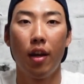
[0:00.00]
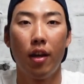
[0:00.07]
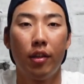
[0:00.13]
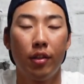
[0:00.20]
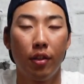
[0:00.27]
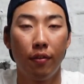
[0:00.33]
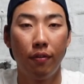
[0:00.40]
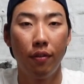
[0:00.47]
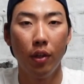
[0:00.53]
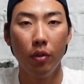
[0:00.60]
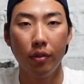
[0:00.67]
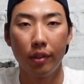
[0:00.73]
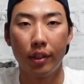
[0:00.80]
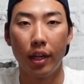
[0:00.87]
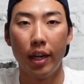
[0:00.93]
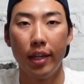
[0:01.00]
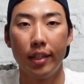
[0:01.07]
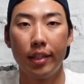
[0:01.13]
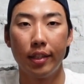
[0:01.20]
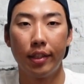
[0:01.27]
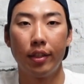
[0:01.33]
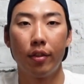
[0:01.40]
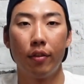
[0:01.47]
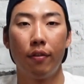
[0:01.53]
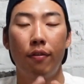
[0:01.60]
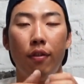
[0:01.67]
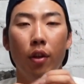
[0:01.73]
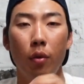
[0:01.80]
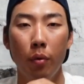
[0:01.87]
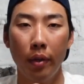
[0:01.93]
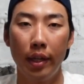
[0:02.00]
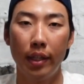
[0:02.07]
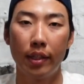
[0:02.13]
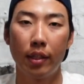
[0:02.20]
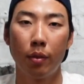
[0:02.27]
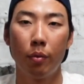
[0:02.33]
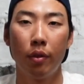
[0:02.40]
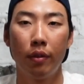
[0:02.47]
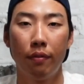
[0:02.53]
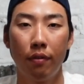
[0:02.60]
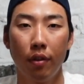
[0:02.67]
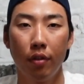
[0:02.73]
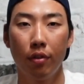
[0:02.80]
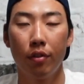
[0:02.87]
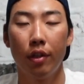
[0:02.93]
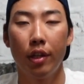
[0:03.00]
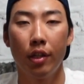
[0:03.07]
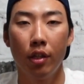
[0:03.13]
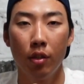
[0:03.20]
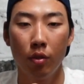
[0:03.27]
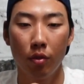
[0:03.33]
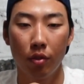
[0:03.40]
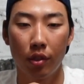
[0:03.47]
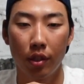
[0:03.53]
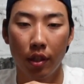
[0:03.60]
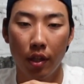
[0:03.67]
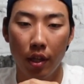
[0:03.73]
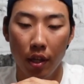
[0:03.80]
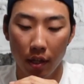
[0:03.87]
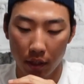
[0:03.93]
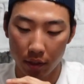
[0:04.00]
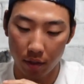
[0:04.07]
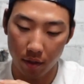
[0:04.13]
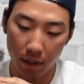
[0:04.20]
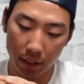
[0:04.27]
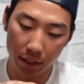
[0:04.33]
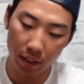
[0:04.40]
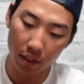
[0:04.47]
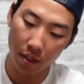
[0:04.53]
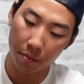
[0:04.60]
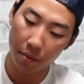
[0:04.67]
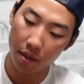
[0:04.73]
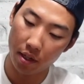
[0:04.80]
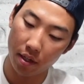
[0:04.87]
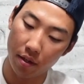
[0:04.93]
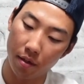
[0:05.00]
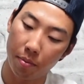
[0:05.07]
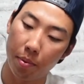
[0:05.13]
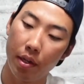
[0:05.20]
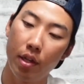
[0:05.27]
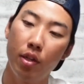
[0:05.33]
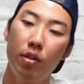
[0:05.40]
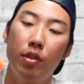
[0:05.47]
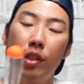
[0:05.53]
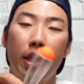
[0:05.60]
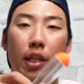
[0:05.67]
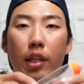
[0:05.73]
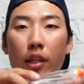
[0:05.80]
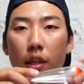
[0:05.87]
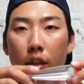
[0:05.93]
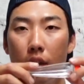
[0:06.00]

So float sizes or float weights. What float do I use? So this year I'm going to be using